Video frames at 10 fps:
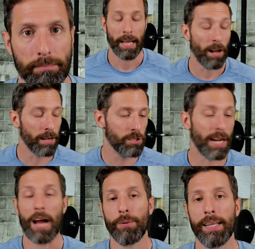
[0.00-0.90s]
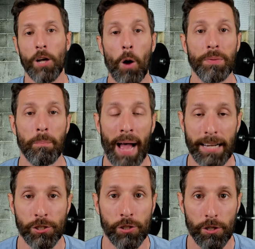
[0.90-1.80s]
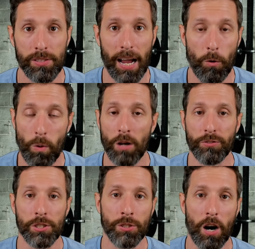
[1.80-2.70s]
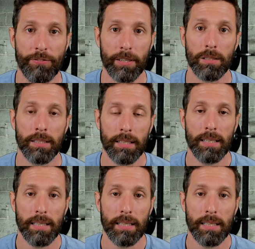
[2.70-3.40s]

And honestly, I really hope the patch turns out well for Starfield,